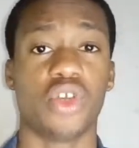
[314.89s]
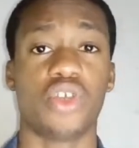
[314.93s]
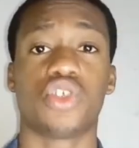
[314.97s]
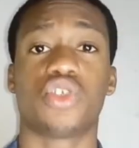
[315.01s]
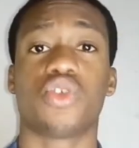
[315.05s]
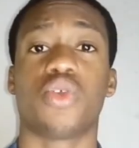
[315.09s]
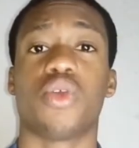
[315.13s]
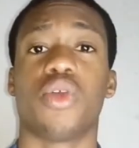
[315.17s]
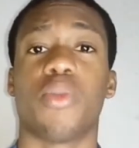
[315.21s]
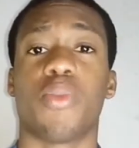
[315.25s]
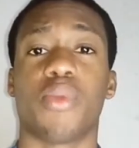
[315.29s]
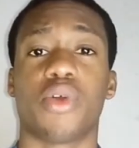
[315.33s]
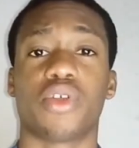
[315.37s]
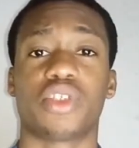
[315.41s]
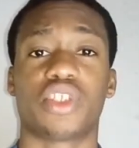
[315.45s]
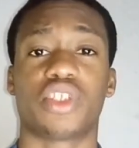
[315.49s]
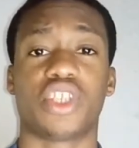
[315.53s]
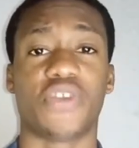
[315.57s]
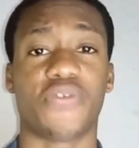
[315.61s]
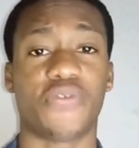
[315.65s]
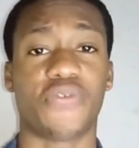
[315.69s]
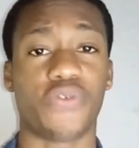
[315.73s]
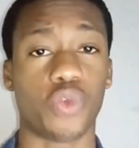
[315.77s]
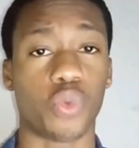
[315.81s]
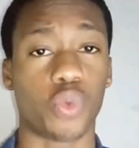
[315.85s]
So, but
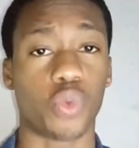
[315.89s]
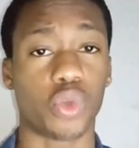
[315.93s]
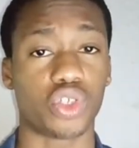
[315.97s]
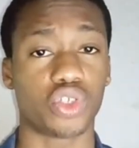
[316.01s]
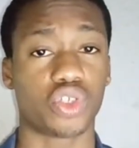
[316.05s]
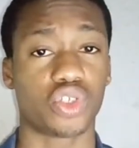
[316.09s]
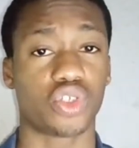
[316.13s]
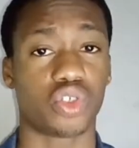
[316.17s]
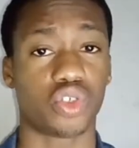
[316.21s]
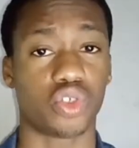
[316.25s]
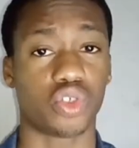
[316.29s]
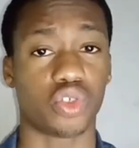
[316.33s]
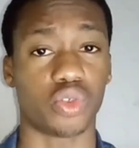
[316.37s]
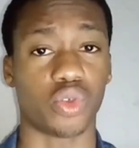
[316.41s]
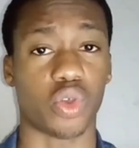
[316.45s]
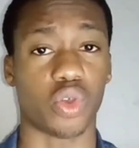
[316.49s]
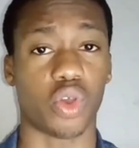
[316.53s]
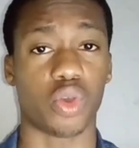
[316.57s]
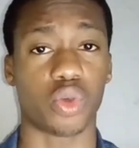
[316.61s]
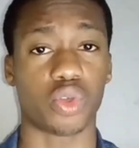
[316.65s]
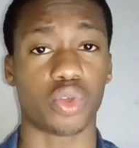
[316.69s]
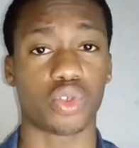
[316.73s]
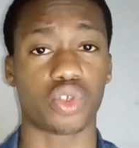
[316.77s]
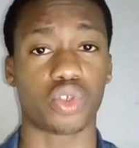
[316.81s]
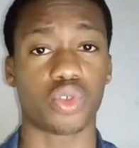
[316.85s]
if you want to
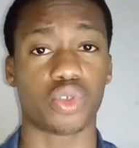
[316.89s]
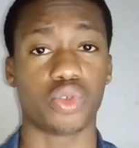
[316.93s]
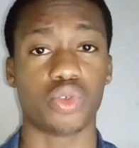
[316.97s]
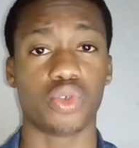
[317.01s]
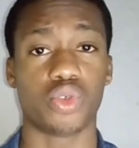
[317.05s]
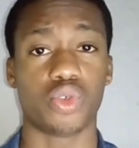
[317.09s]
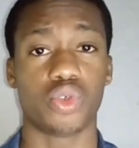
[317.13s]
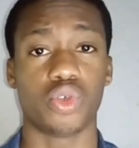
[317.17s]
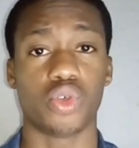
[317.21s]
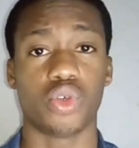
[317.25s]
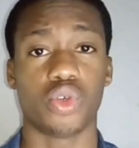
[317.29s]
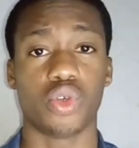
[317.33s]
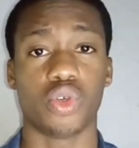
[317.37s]
also